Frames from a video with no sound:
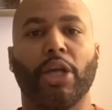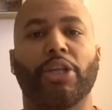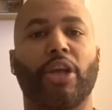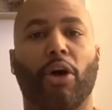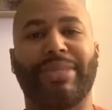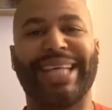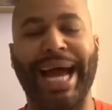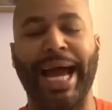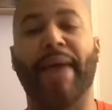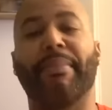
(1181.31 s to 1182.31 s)
So
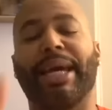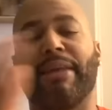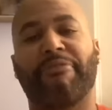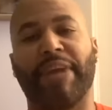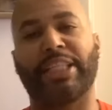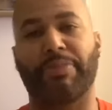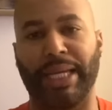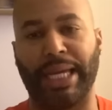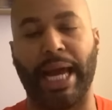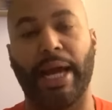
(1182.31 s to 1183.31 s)
time
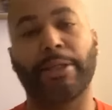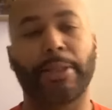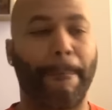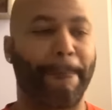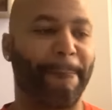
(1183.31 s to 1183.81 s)
investment, guys.